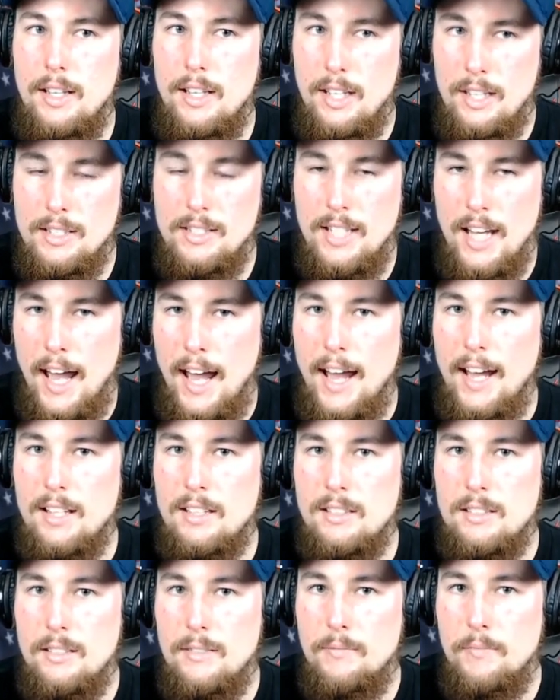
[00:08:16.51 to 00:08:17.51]

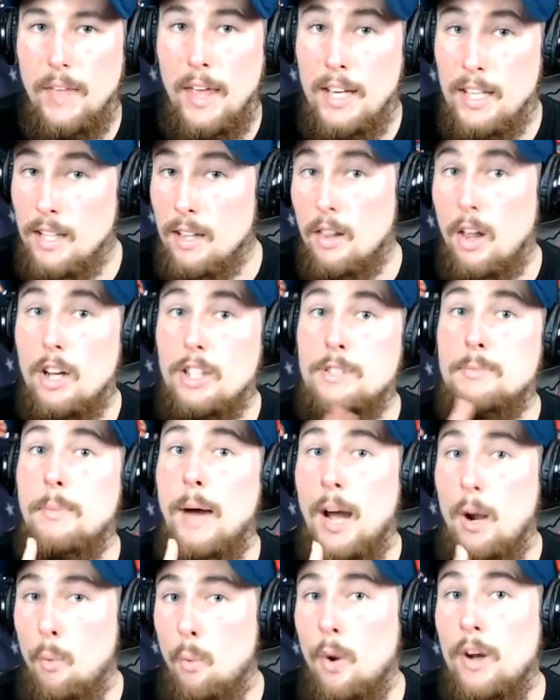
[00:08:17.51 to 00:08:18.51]
intact. And he lost
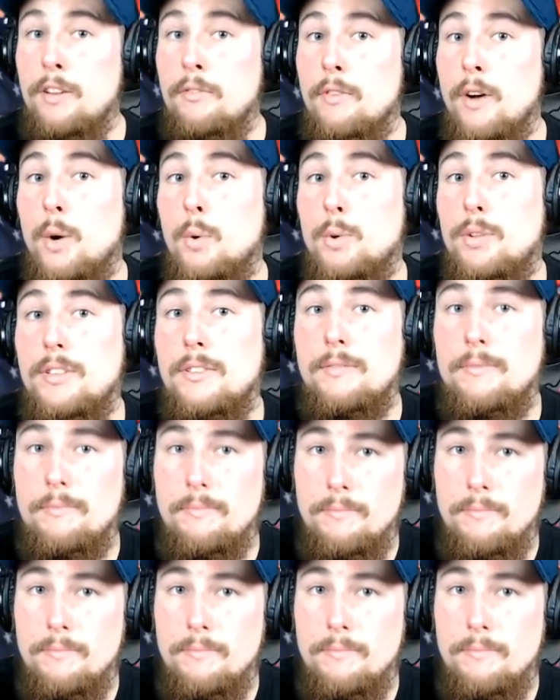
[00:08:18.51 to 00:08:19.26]
by one vote.